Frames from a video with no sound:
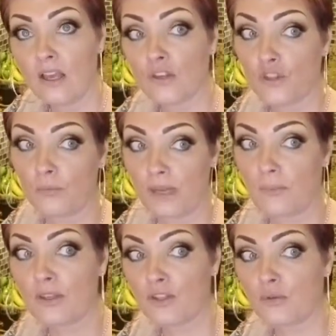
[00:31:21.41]
So
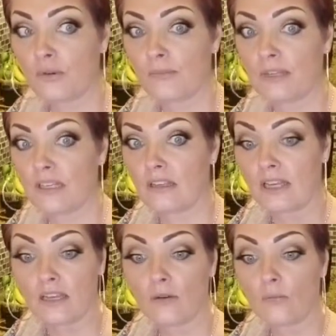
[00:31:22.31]
maybe do them,
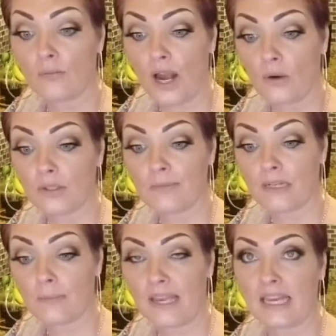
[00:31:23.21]
like brown them in
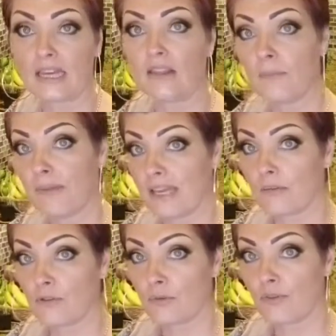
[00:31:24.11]
a pan and then bake
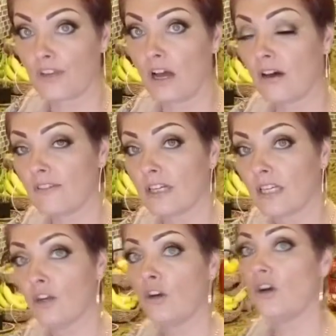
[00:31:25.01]
them through in the
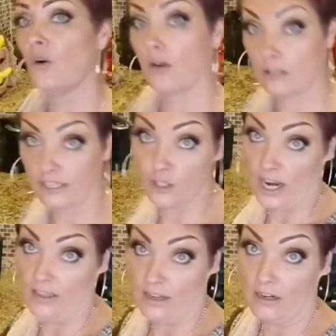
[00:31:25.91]
oven, or like
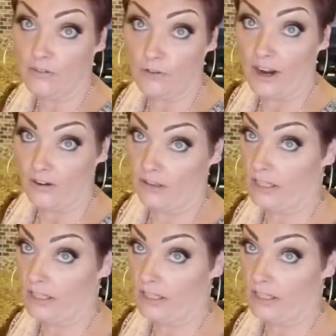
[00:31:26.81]
try the air fryer and